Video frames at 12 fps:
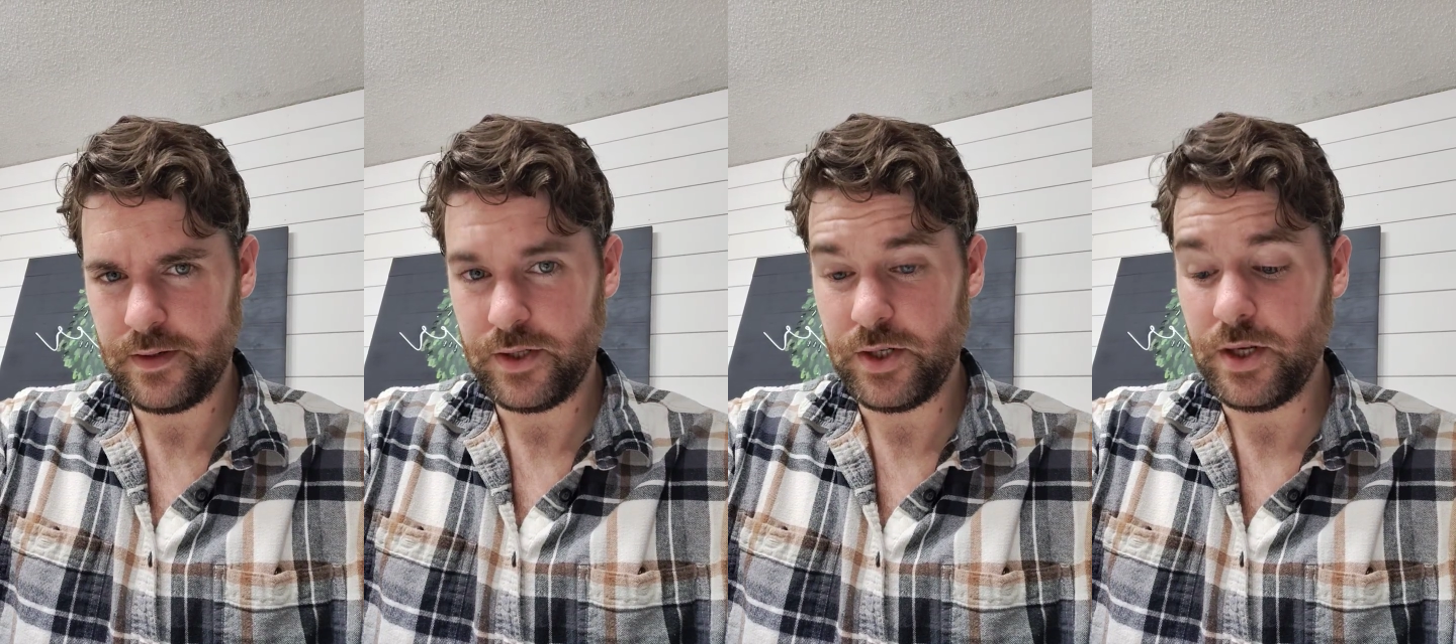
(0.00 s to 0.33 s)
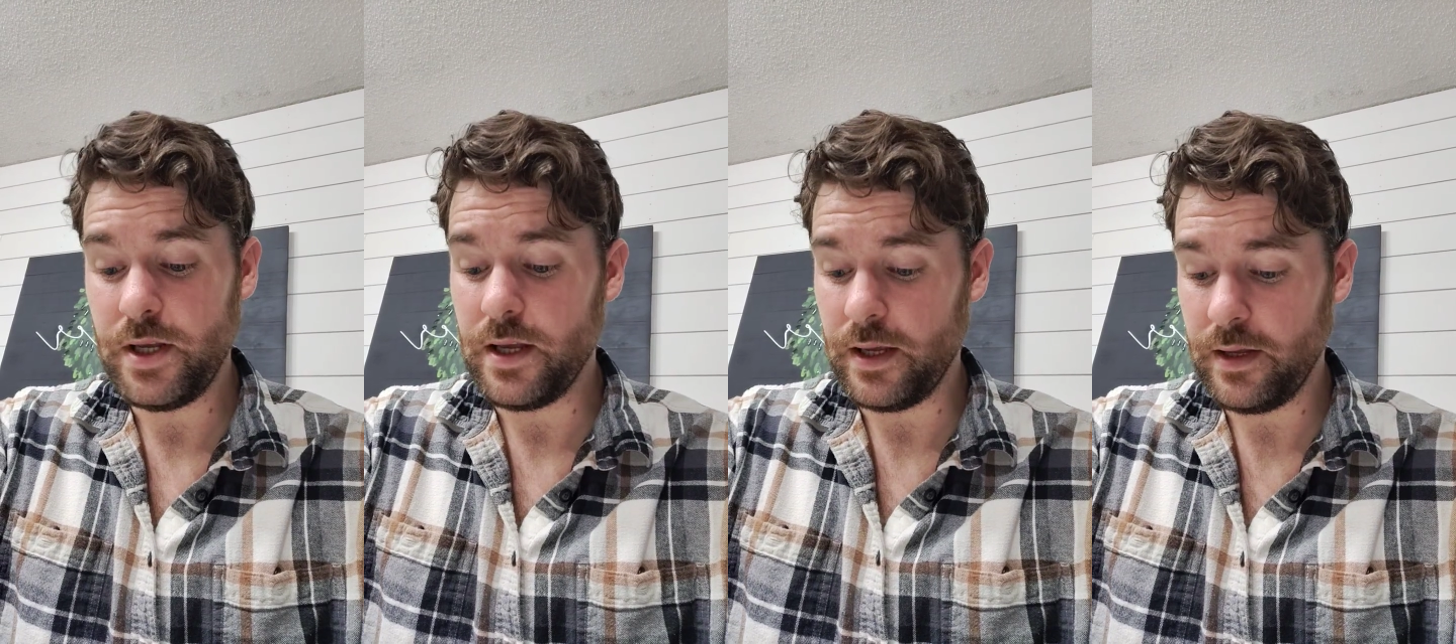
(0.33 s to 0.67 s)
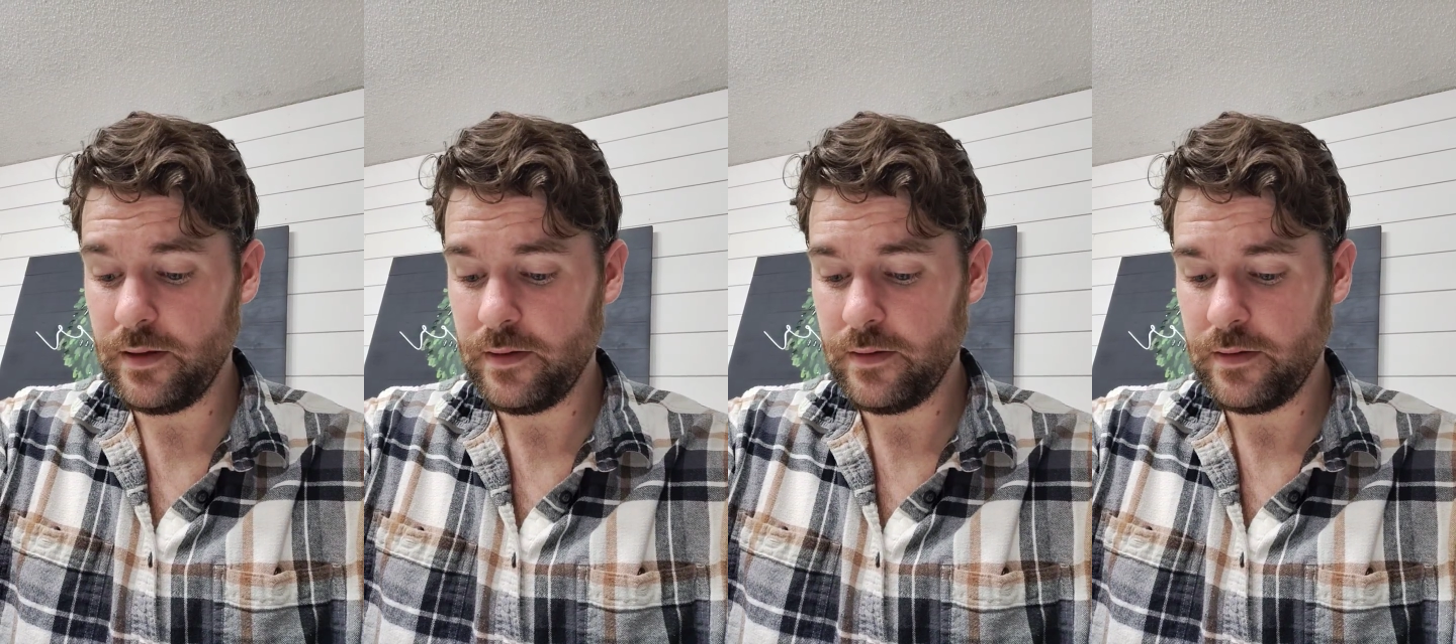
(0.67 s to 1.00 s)
she
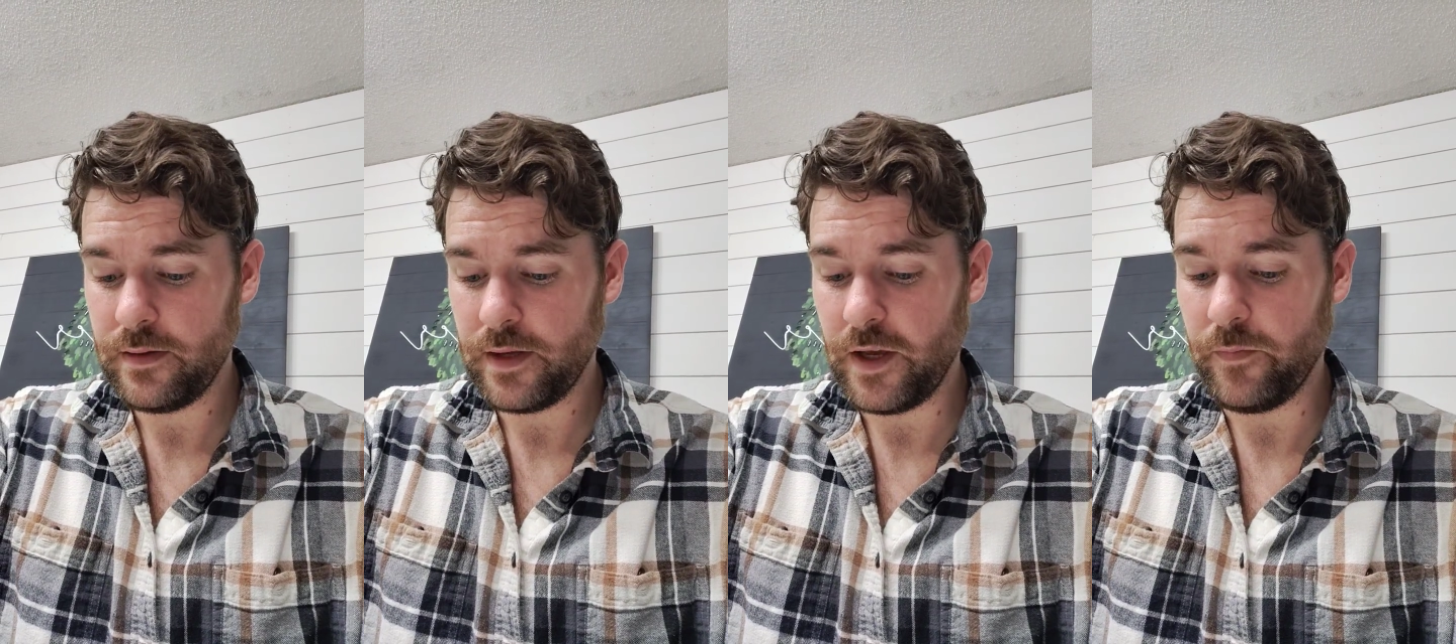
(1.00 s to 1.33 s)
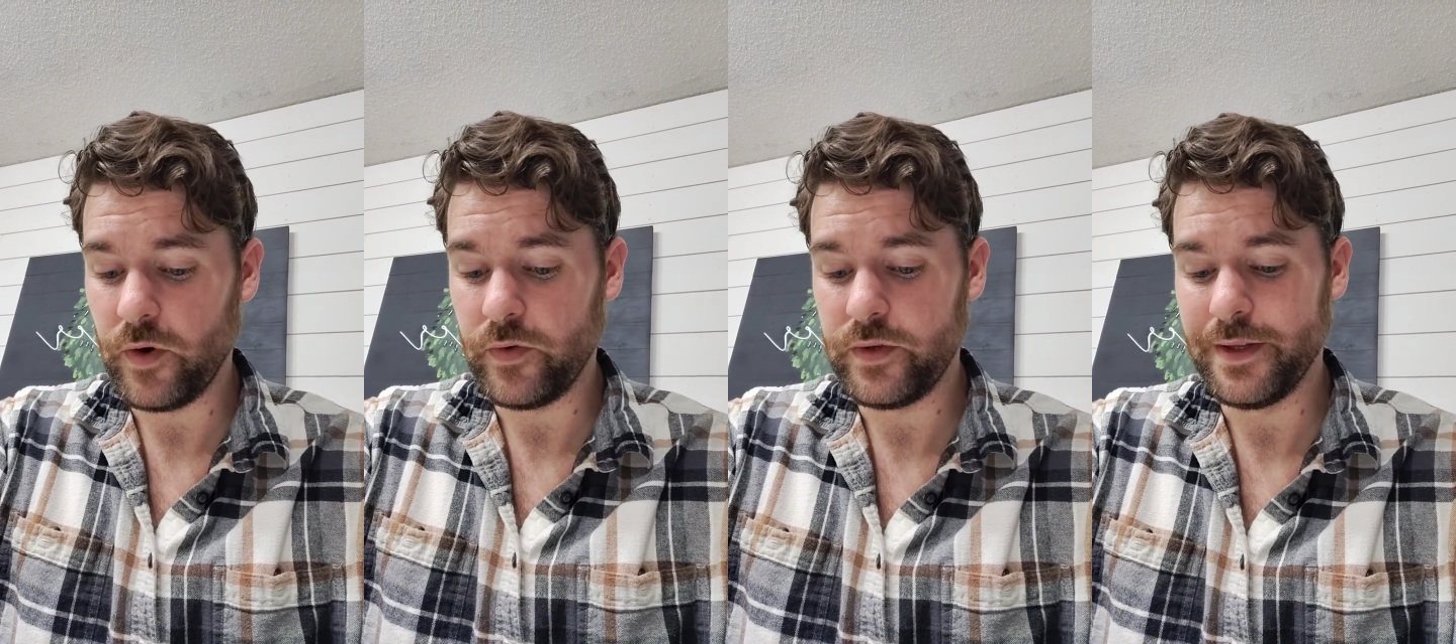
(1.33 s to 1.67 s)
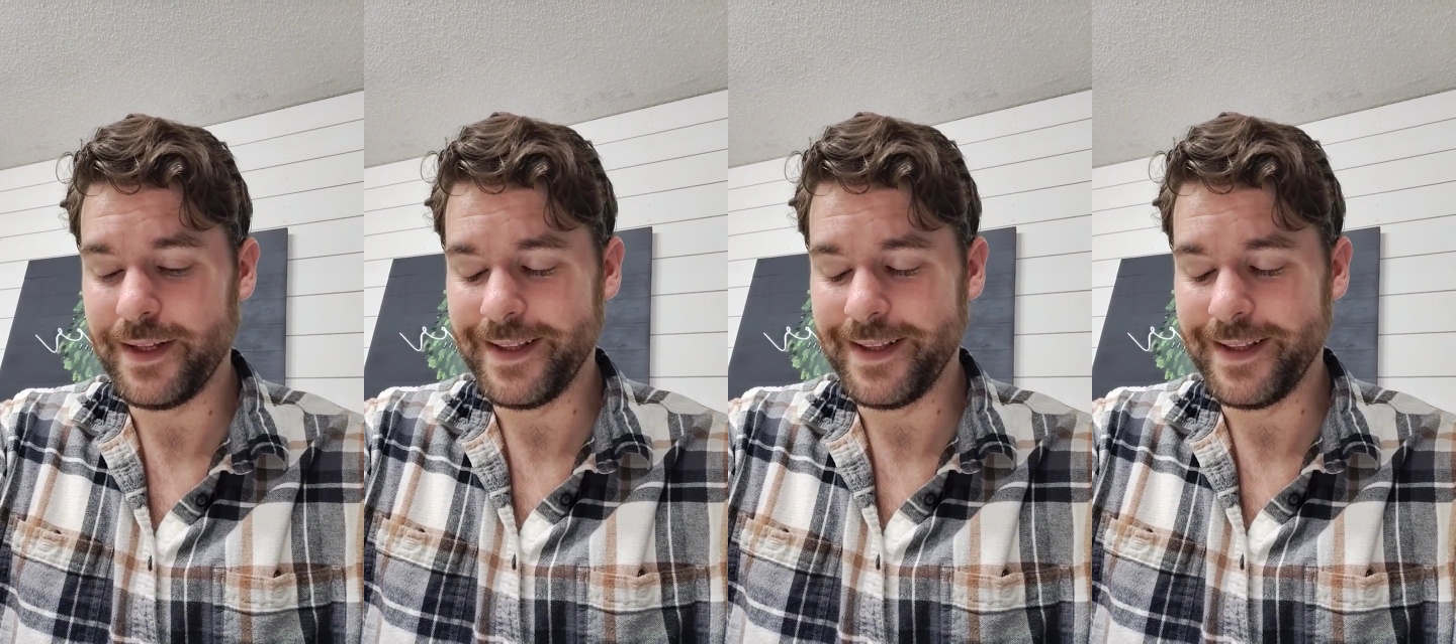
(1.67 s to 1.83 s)
gave birth to